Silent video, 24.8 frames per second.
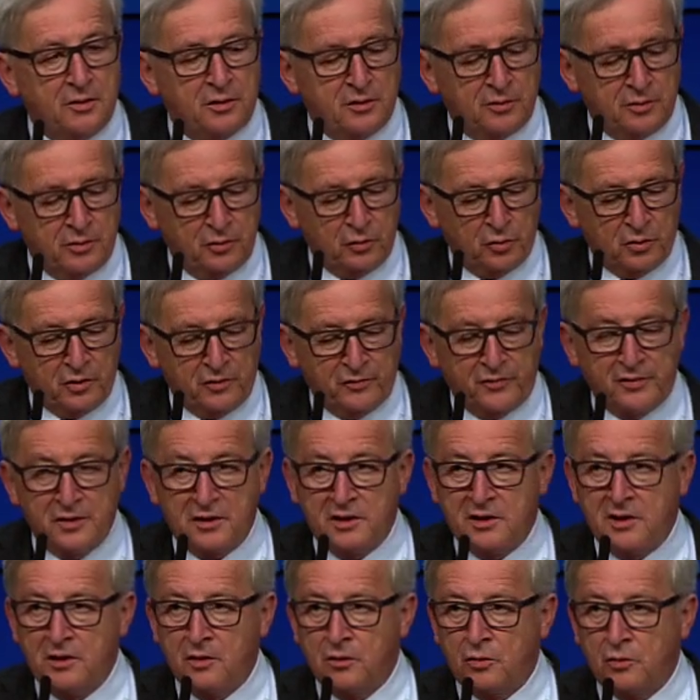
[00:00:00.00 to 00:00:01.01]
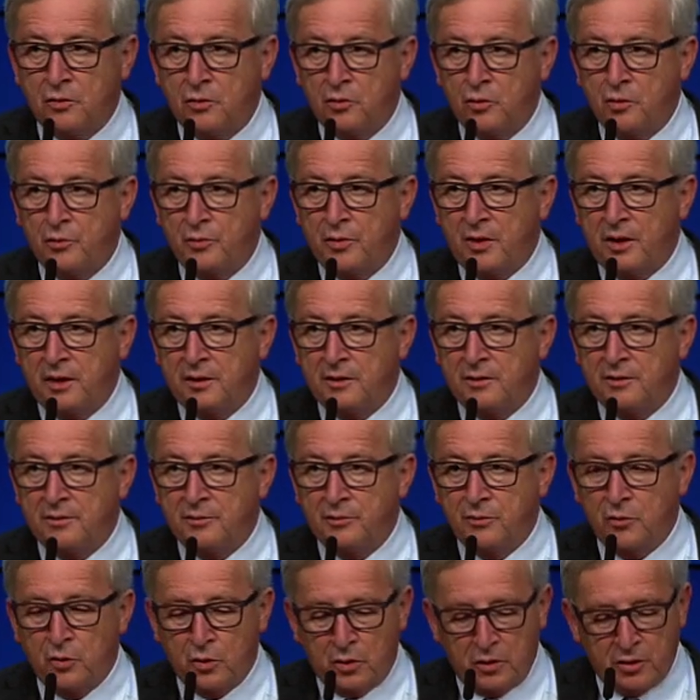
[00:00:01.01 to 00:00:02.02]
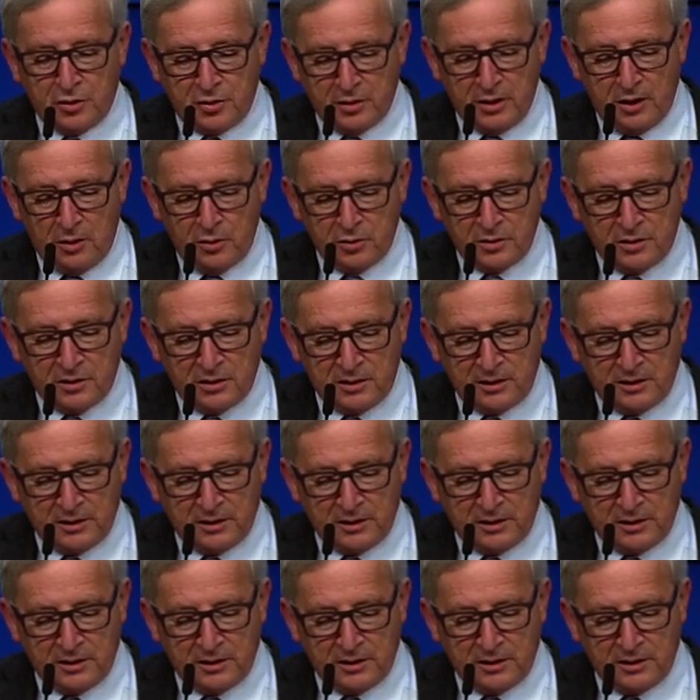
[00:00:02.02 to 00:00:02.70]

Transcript: negotiations whatsoever before